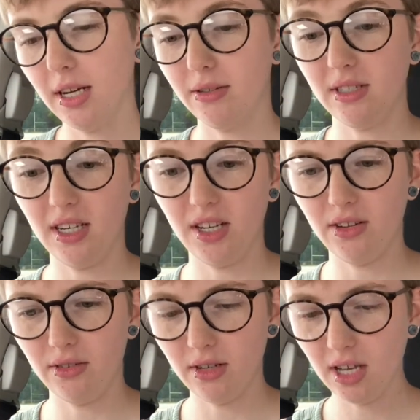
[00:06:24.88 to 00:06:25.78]
and I was sitting
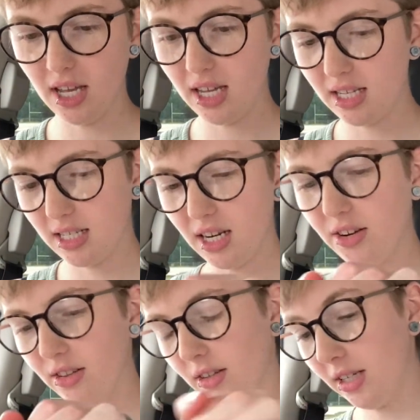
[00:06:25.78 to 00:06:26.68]
here sitting
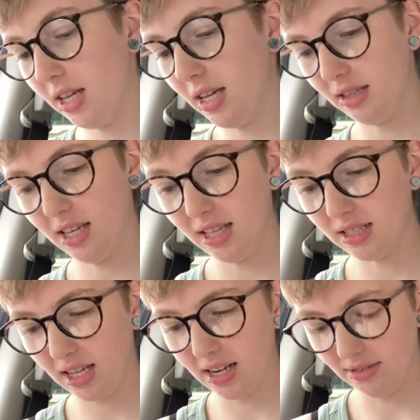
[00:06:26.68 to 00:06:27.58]
here looking at the
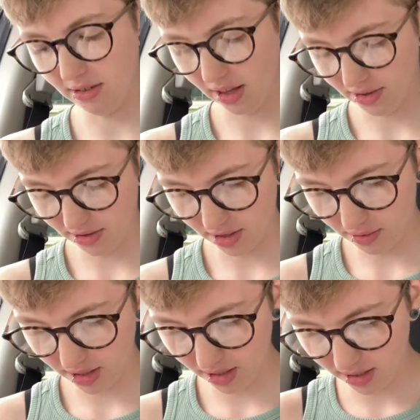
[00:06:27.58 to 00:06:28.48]
inside of the leather
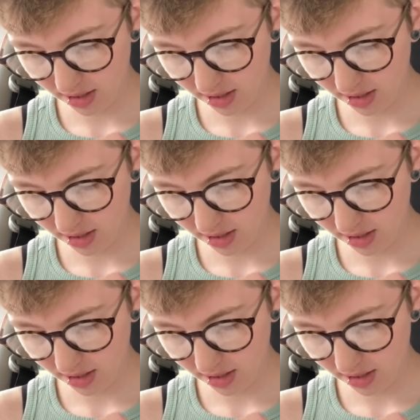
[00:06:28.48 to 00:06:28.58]
going,